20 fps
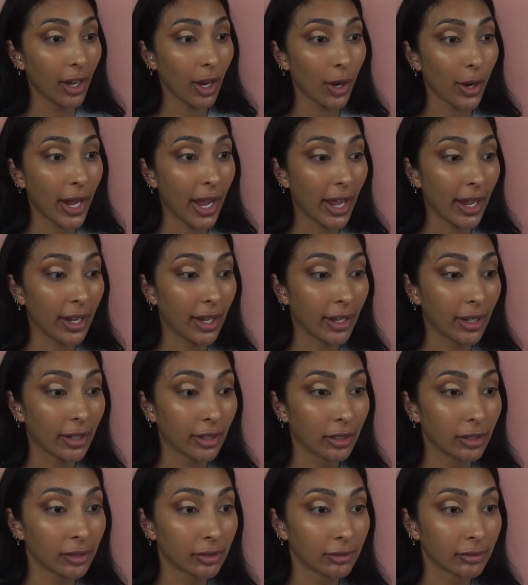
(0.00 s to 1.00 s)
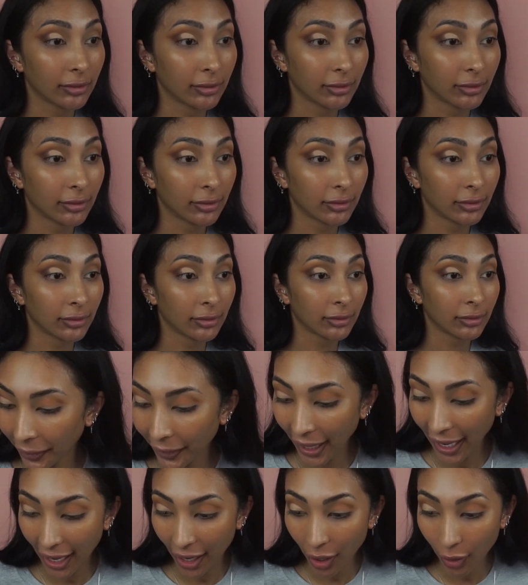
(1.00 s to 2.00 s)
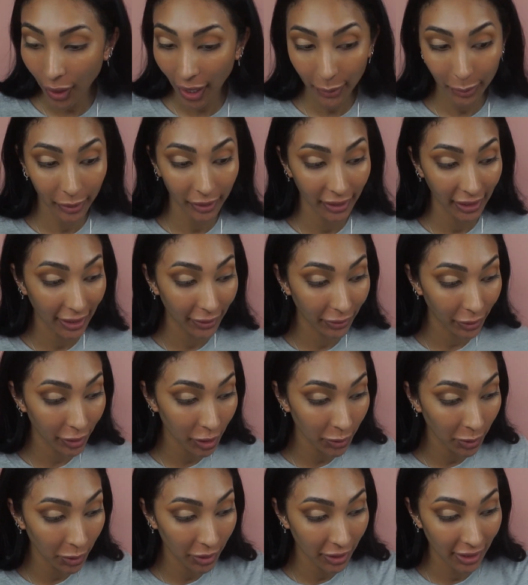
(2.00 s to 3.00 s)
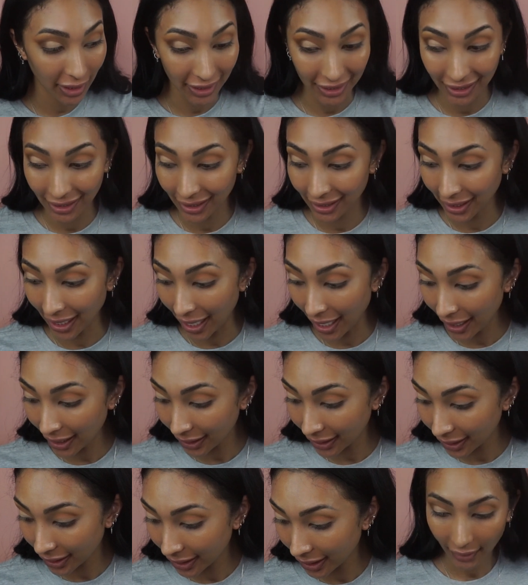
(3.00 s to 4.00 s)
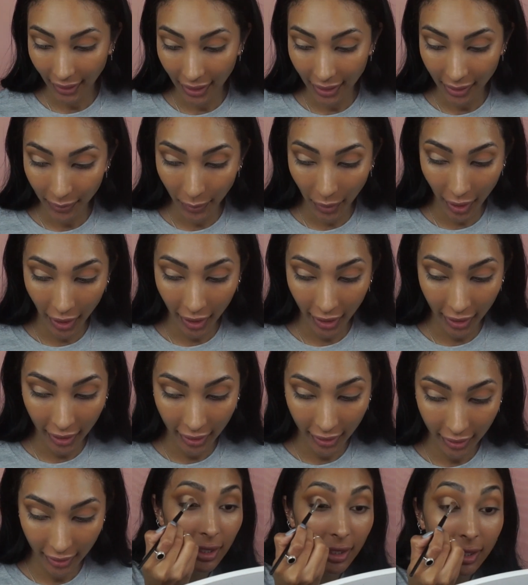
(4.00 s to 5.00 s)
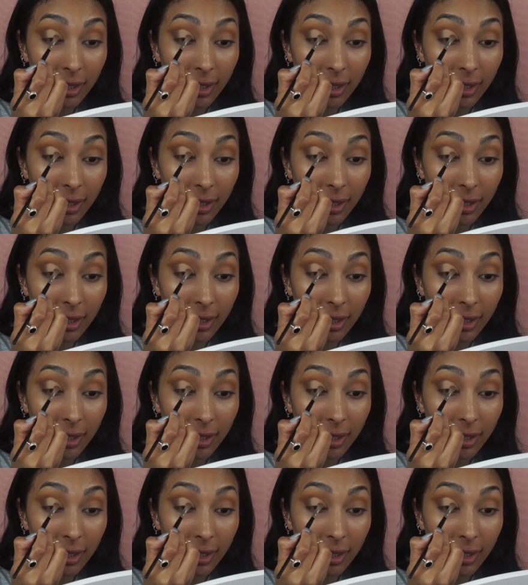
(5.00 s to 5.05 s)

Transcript: Okay. Now I believe we're supposed to set this part.